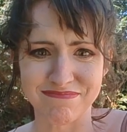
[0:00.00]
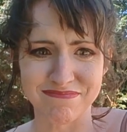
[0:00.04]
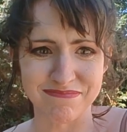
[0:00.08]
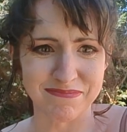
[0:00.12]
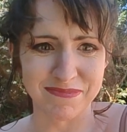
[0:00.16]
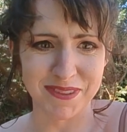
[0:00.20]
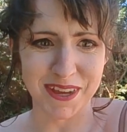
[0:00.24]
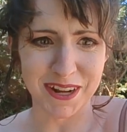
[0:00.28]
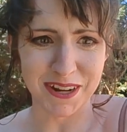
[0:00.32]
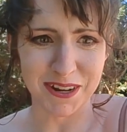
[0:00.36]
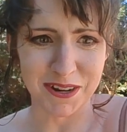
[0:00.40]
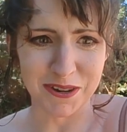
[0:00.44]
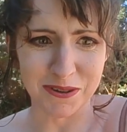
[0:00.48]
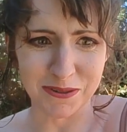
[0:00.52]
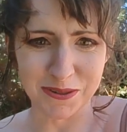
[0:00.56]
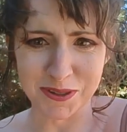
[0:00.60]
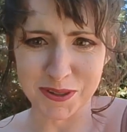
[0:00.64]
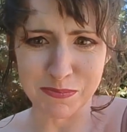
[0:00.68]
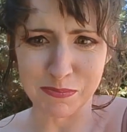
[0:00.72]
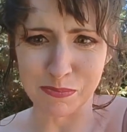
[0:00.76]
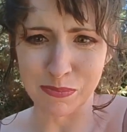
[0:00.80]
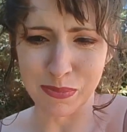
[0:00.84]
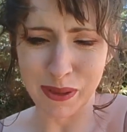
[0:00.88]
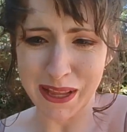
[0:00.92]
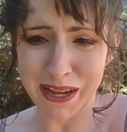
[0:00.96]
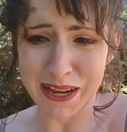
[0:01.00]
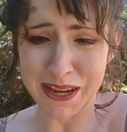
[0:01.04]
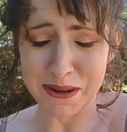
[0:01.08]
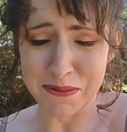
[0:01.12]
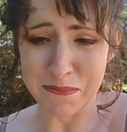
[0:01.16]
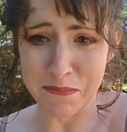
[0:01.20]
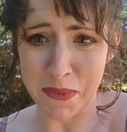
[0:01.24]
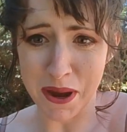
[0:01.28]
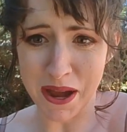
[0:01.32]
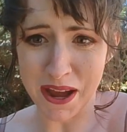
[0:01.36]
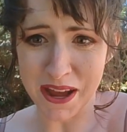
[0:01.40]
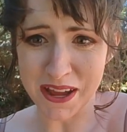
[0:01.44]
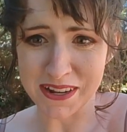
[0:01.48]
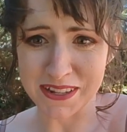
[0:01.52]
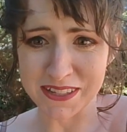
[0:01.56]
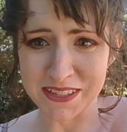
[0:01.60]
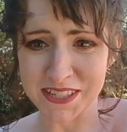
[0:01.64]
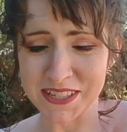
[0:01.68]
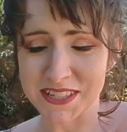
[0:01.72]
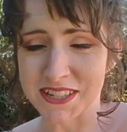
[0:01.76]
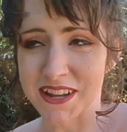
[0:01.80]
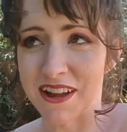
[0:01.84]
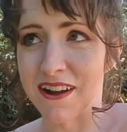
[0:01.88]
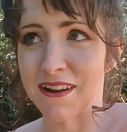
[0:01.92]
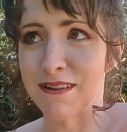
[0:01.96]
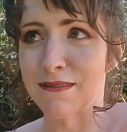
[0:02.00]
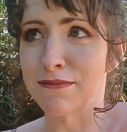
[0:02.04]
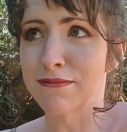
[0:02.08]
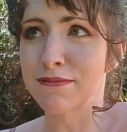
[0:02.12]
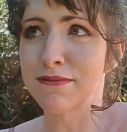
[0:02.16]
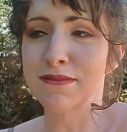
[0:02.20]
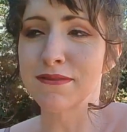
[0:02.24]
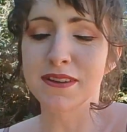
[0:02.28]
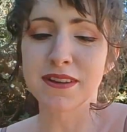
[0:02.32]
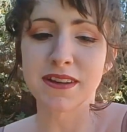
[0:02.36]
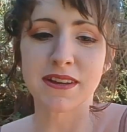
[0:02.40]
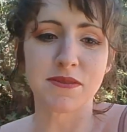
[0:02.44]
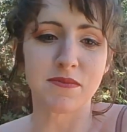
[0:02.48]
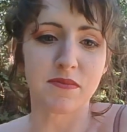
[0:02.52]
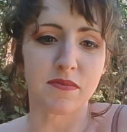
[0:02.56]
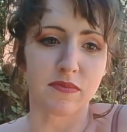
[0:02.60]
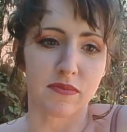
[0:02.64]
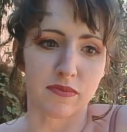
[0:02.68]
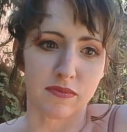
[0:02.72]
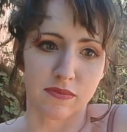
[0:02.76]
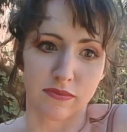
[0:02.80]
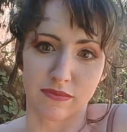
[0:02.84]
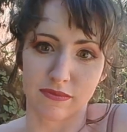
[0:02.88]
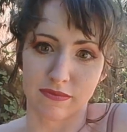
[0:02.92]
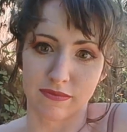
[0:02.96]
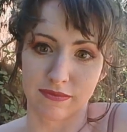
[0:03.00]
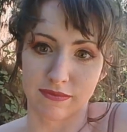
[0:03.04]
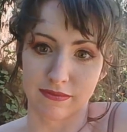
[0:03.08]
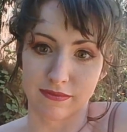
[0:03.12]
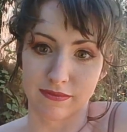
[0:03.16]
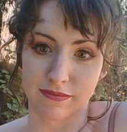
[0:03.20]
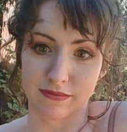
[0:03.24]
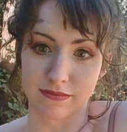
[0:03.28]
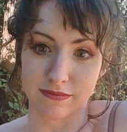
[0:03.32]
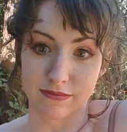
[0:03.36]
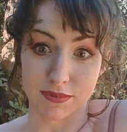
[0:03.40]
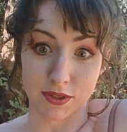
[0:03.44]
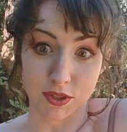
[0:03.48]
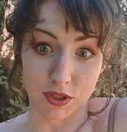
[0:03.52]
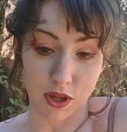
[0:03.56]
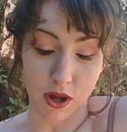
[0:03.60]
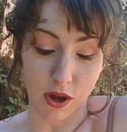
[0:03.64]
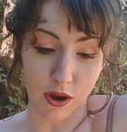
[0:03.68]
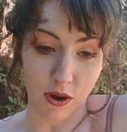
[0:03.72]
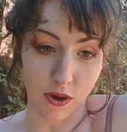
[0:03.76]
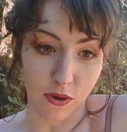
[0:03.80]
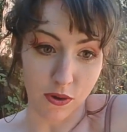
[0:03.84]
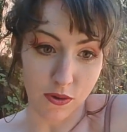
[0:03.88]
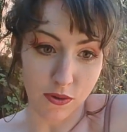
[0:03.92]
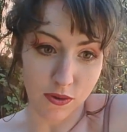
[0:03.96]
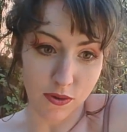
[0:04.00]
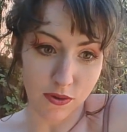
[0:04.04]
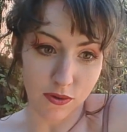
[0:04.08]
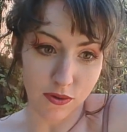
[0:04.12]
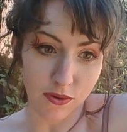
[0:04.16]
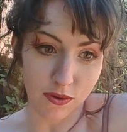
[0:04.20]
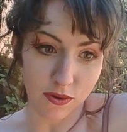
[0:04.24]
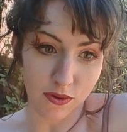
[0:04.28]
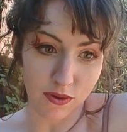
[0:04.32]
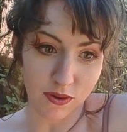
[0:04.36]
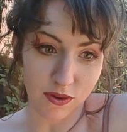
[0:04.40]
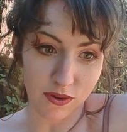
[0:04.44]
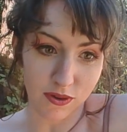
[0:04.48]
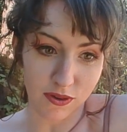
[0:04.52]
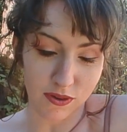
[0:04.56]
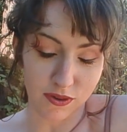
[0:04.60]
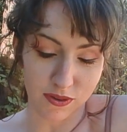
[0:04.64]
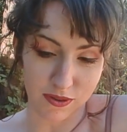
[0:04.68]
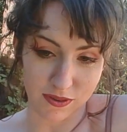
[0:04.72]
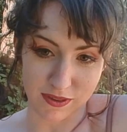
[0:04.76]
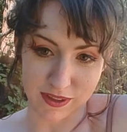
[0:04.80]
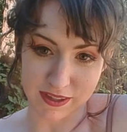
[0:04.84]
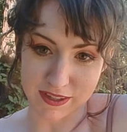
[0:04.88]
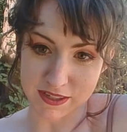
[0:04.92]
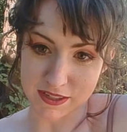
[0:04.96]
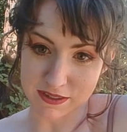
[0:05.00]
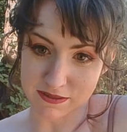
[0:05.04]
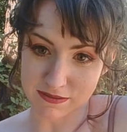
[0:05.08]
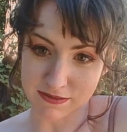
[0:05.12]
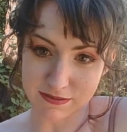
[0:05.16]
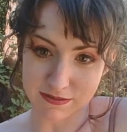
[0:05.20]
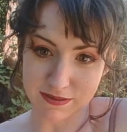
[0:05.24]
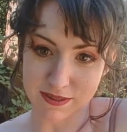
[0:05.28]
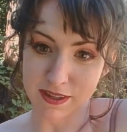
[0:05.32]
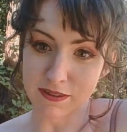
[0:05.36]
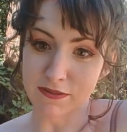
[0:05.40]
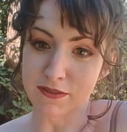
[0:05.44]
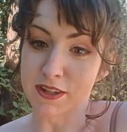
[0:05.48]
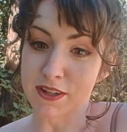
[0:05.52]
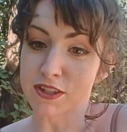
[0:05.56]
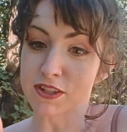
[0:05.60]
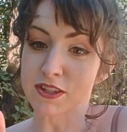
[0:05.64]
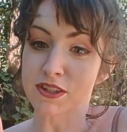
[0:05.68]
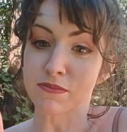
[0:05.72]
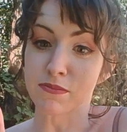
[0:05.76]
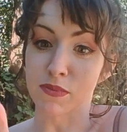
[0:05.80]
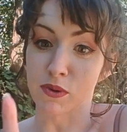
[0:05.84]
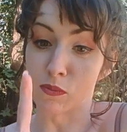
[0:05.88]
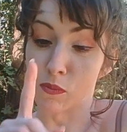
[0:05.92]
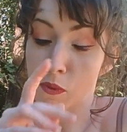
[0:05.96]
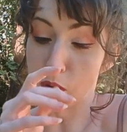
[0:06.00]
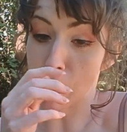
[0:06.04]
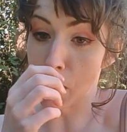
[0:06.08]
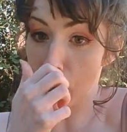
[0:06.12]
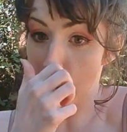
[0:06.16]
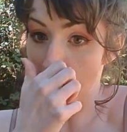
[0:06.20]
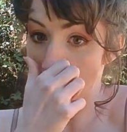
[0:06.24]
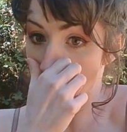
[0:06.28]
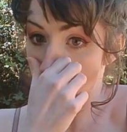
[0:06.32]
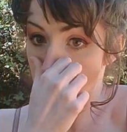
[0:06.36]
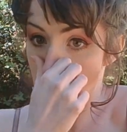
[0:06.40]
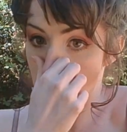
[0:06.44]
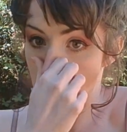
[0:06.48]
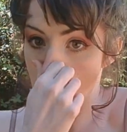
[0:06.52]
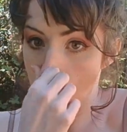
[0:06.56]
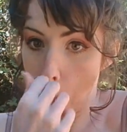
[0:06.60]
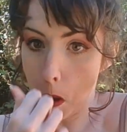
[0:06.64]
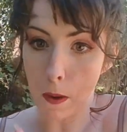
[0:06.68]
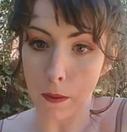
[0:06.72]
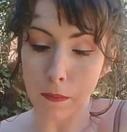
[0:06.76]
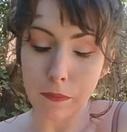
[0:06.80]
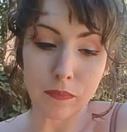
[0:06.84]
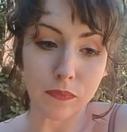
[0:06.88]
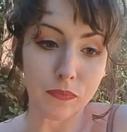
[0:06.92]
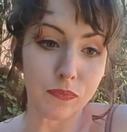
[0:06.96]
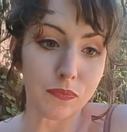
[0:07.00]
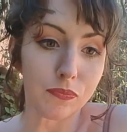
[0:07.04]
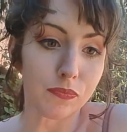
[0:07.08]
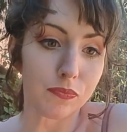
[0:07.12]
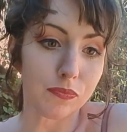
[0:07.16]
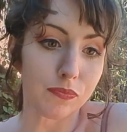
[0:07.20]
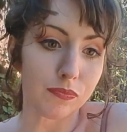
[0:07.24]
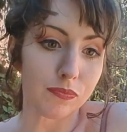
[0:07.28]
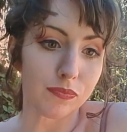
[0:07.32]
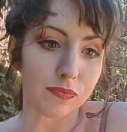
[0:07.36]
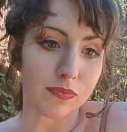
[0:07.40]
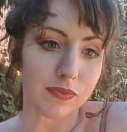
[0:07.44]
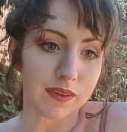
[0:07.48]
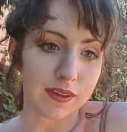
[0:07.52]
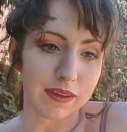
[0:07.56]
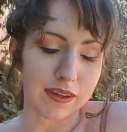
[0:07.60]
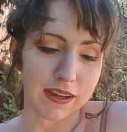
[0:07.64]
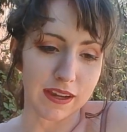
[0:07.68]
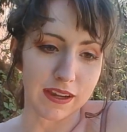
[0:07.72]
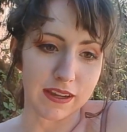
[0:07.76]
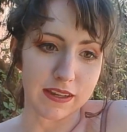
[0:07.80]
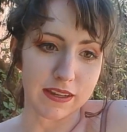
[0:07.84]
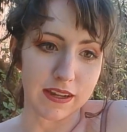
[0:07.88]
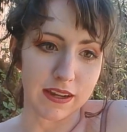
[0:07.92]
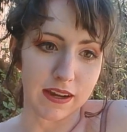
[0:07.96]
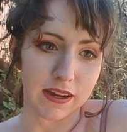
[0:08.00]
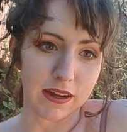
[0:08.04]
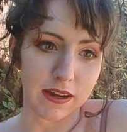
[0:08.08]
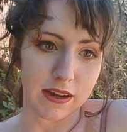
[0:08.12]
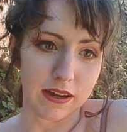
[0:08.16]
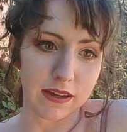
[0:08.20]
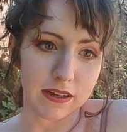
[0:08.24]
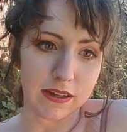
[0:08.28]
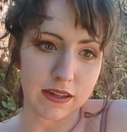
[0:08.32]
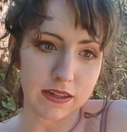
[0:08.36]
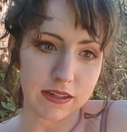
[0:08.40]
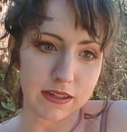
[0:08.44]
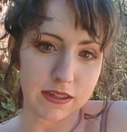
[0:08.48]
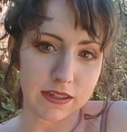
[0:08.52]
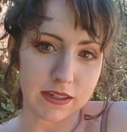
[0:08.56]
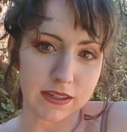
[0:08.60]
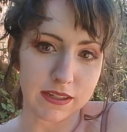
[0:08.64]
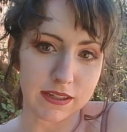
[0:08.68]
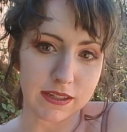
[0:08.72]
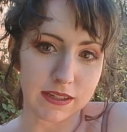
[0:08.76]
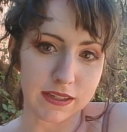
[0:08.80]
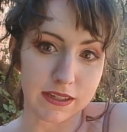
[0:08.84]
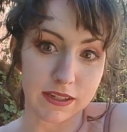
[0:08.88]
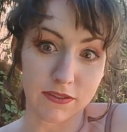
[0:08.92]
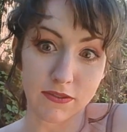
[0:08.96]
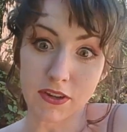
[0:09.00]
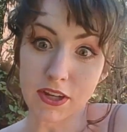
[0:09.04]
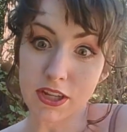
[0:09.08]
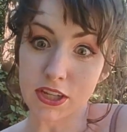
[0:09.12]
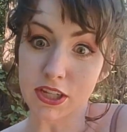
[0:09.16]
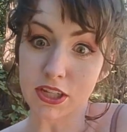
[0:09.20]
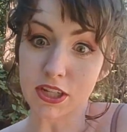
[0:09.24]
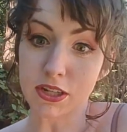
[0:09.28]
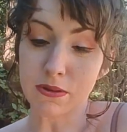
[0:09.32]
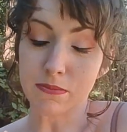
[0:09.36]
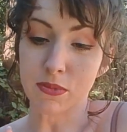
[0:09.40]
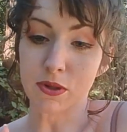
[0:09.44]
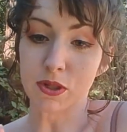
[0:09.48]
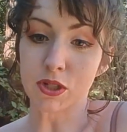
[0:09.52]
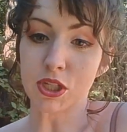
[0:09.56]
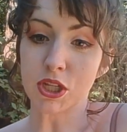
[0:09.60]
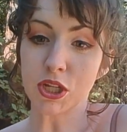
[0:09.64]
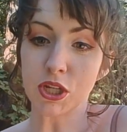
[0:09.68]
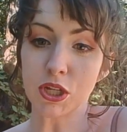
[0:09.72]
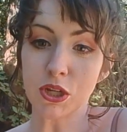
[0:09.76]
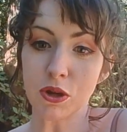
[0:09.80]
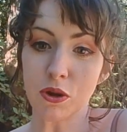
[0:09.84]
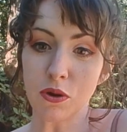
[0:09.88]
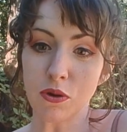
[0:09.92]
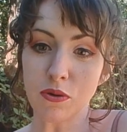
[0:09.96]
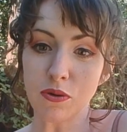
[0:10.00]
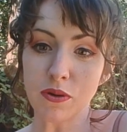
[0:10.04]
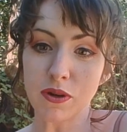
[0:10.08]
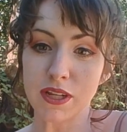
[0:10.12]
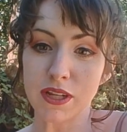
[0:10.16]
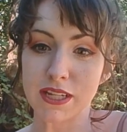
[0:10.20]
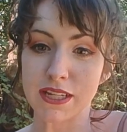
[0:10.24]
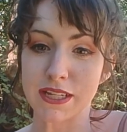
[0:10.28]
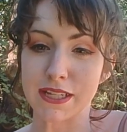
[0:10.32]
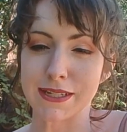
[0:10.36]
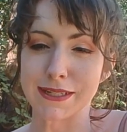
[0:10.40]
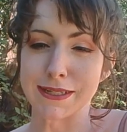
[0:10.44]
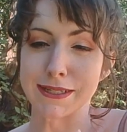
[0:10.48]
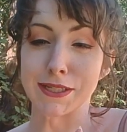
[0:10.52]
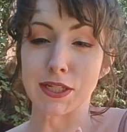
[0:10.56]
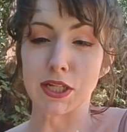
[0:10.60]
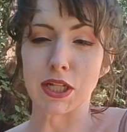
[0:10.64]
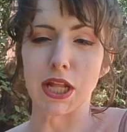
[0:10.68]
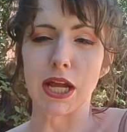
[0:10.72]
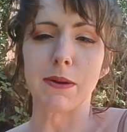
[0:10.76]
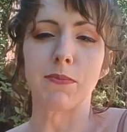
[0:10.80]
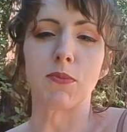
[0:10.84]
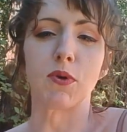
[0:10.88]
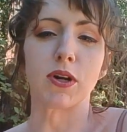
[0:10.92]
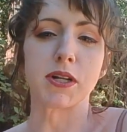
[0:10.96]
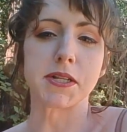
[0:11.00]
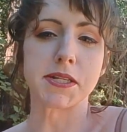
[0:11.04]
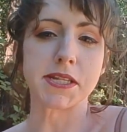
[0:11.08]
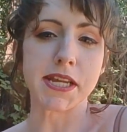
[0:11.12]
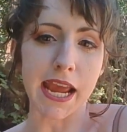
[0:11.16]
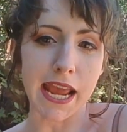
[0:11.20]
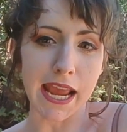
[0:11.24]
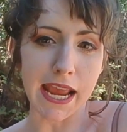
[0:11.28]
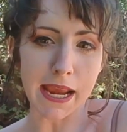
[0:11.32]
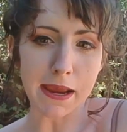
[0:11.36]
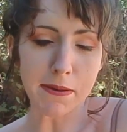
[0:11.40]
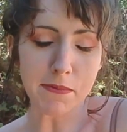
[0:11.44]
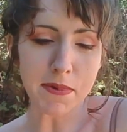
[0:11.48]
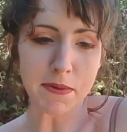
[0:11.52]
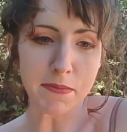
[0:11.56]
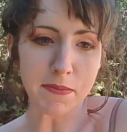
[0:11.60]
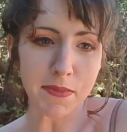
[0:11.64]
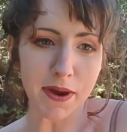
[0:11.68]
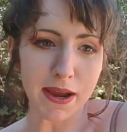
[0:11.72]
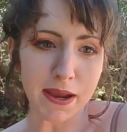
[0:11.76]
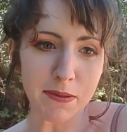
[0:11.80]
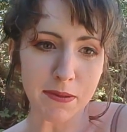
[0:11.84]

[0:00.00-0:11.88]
that girl to play in mud and stuff. So that's definition number one. And definition number two is a lot more tame, in my